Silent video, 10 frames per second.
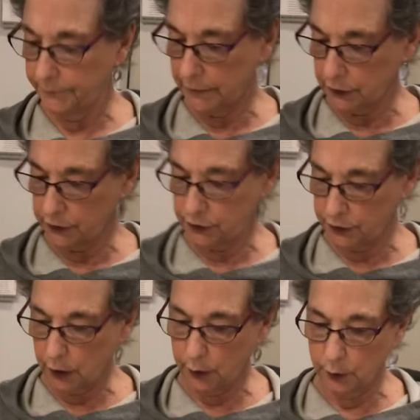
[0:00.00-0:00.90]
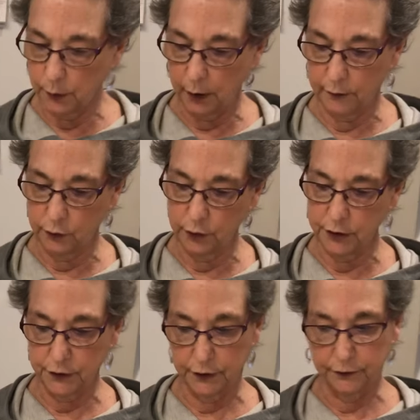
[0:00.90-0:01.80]
So of
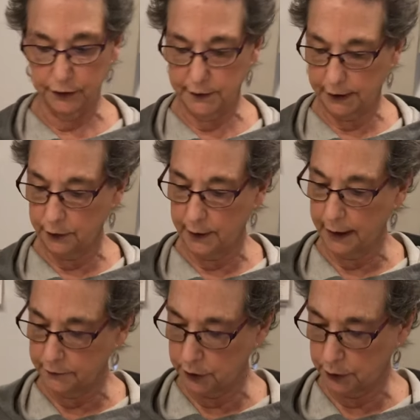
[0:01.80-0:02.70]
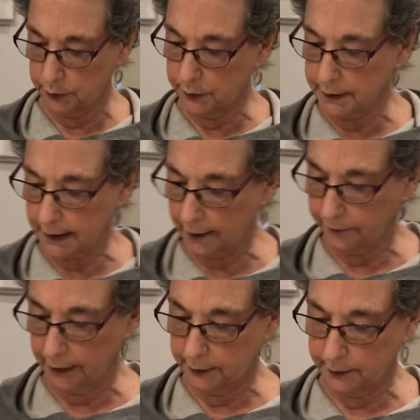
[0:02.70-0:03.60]
course the first thing you have to do is I
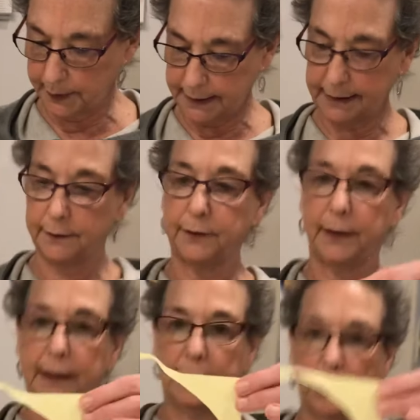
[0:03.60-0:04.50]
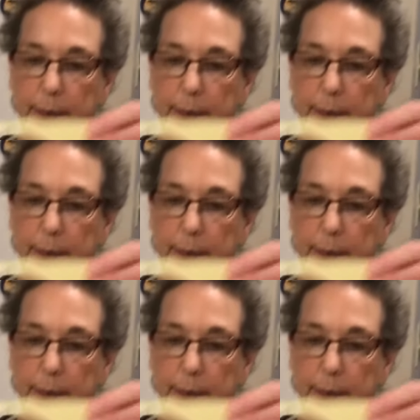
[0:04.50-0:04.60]
found a piece of yellow